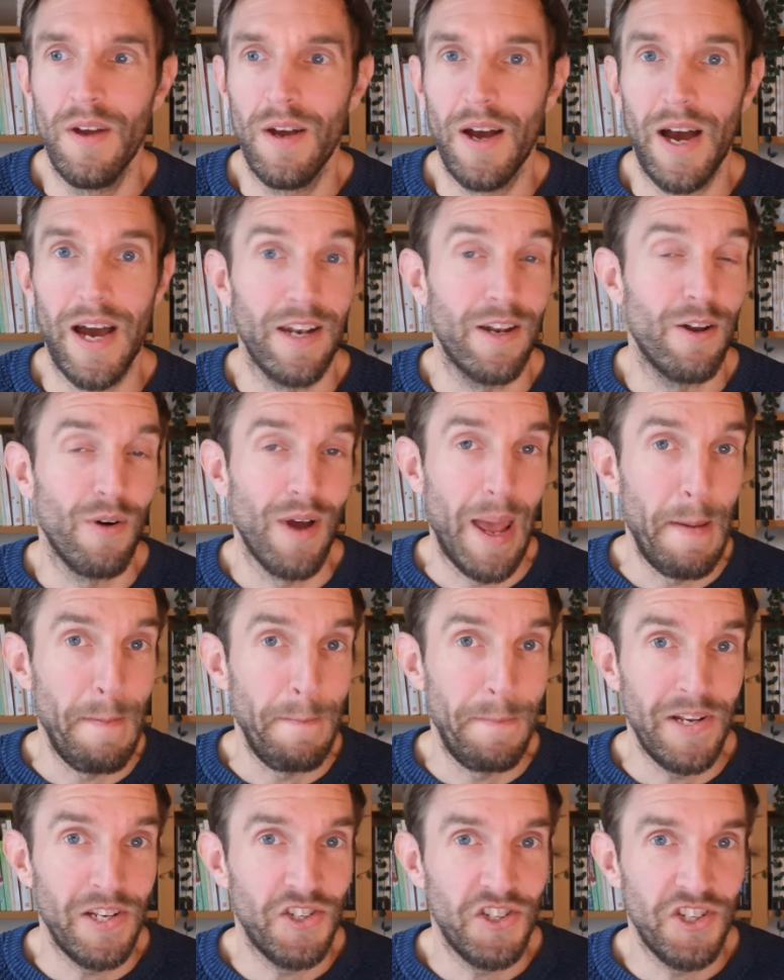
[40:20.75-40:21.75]
I don't know
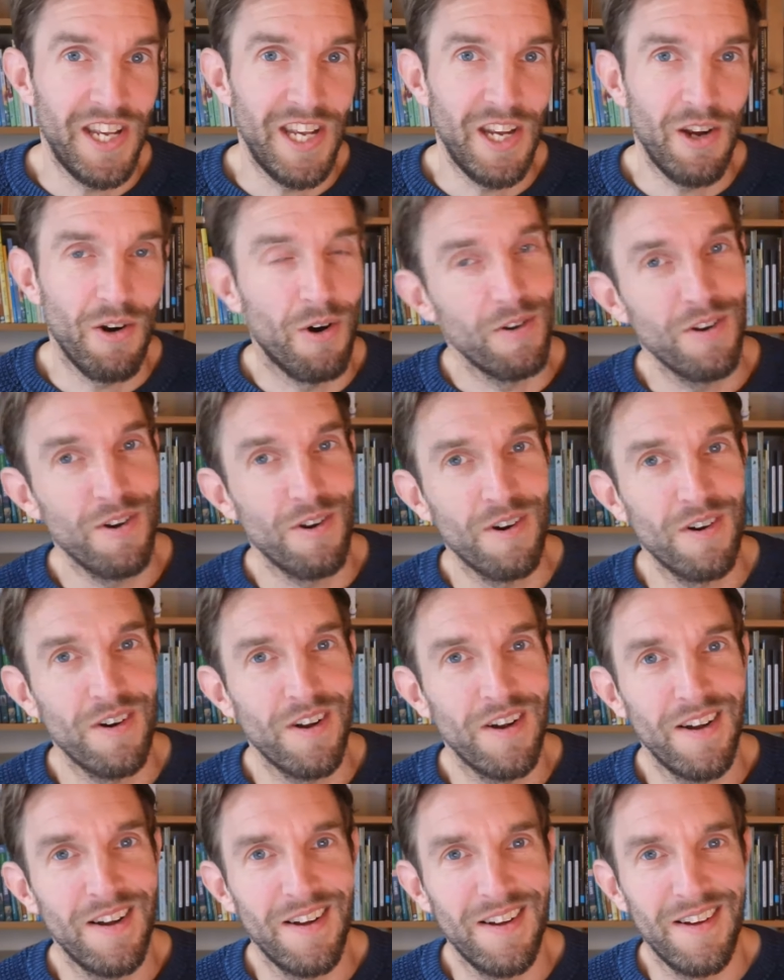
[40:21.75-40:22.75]
NPC on
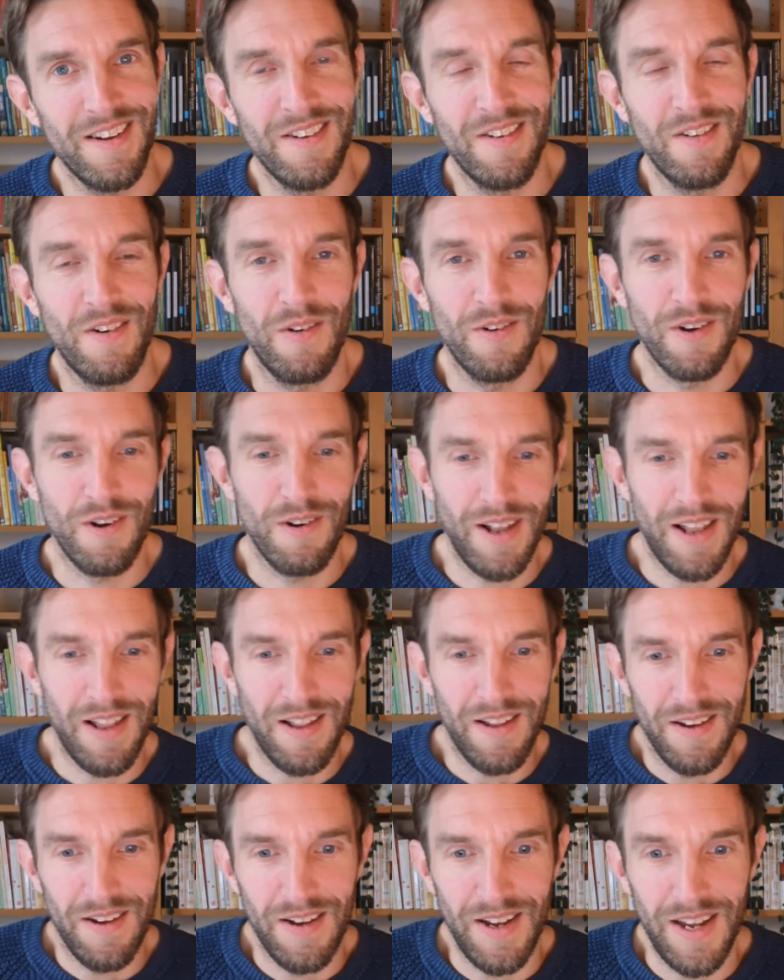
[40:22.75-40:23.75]
your uh, on your
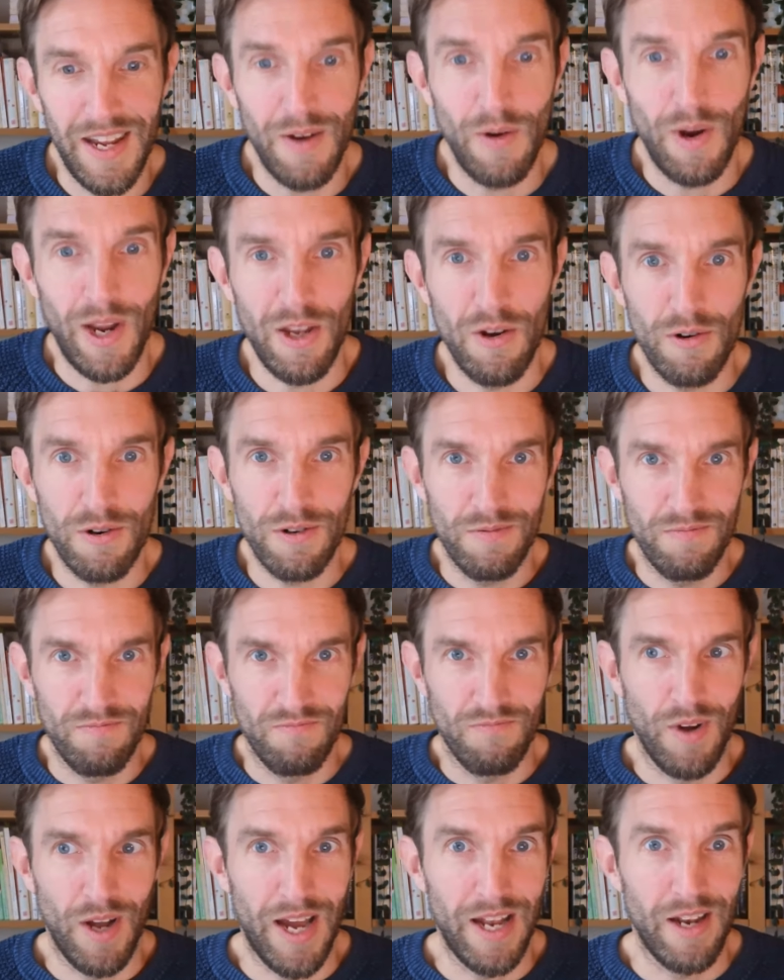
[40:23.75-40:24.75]
uh, in your
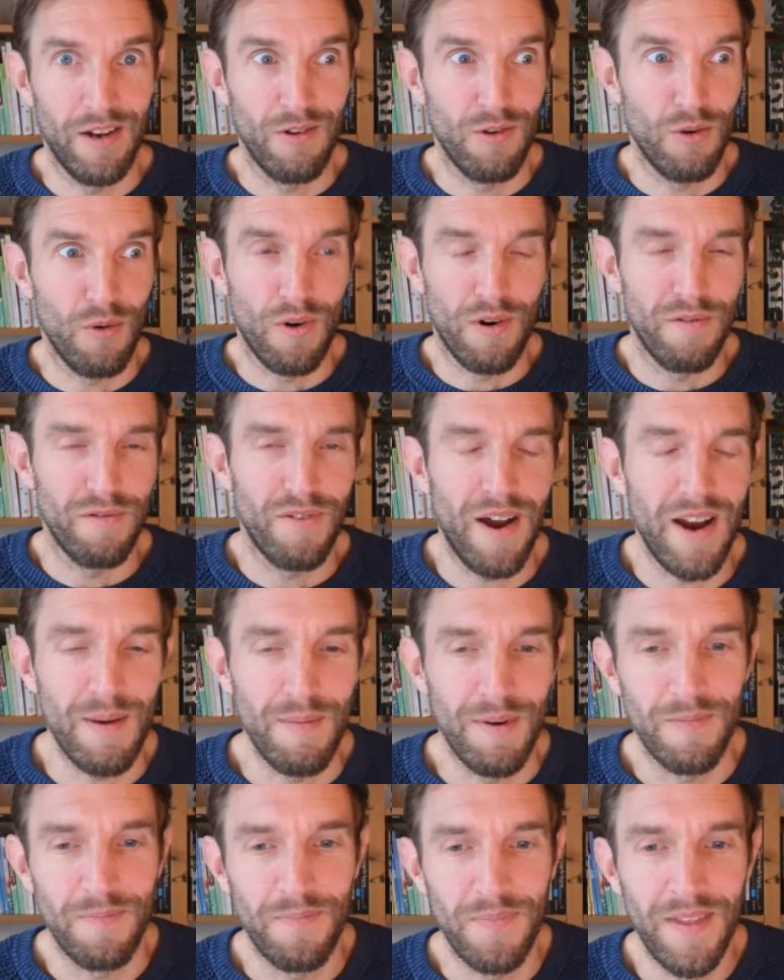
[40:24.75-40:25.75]
I don't know your
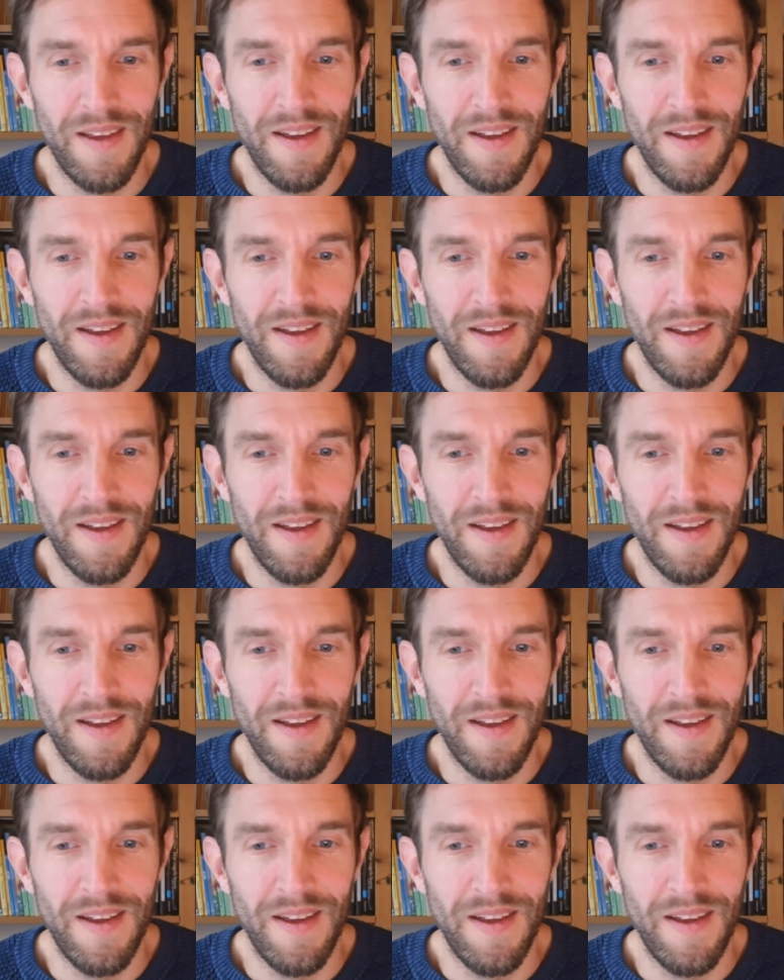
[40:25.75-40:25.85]
environment.